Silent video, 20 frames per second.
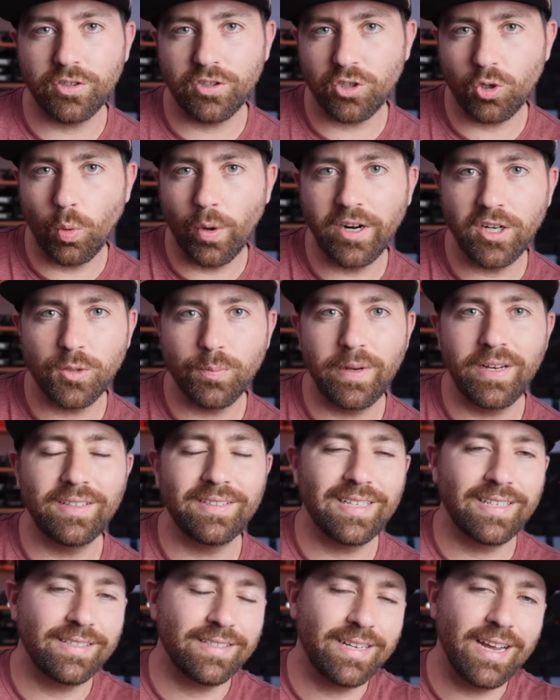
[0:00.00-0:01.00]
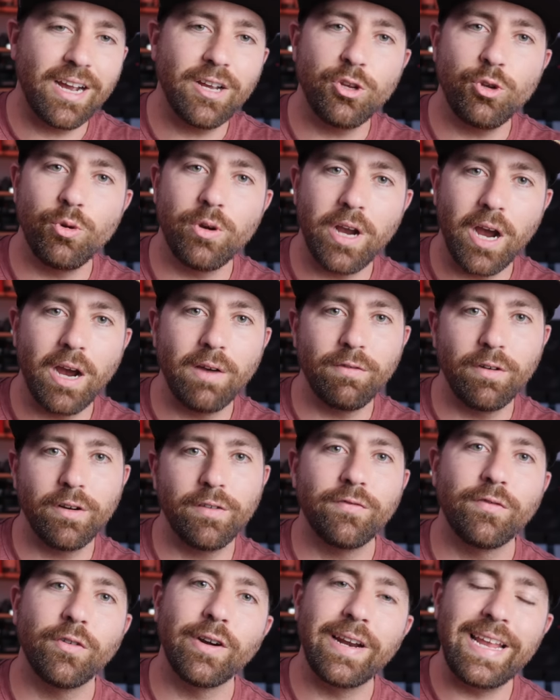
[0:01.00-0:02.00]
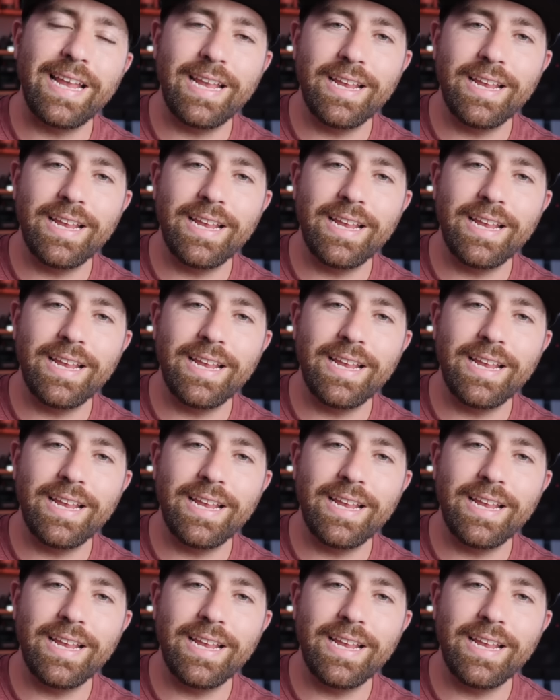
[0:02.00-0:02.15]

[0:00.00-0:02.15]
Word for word: Squarespace has got you covered for